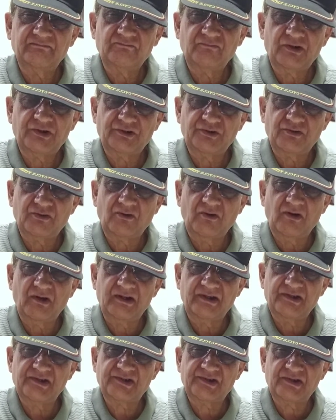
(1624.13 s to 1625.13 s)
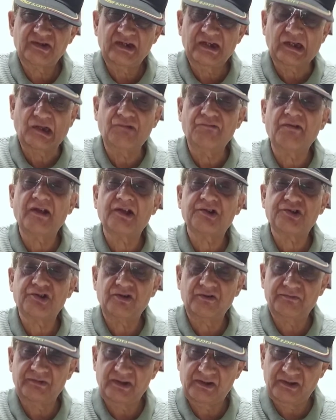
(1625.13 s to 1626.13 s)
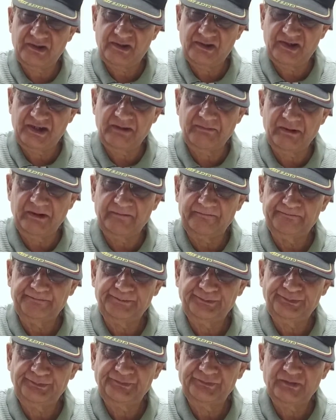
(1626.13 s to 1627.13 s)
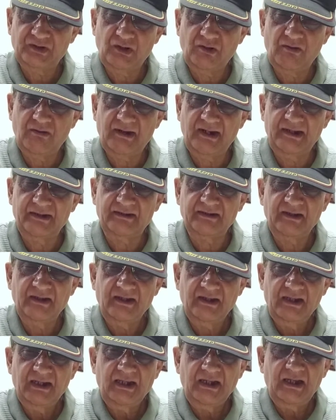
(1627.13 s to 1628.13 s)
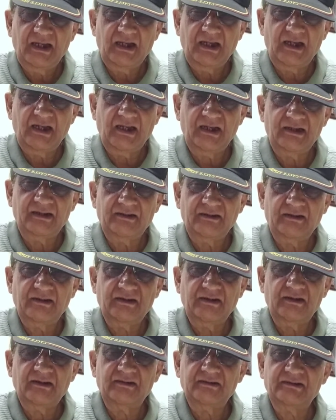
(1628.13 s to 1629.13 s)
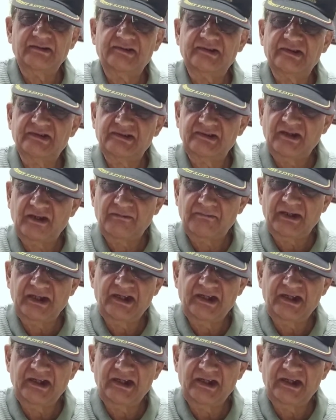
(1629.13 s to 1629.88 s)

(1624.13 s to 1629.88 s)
what you call is liquefaction of this semen. All right, and this is done by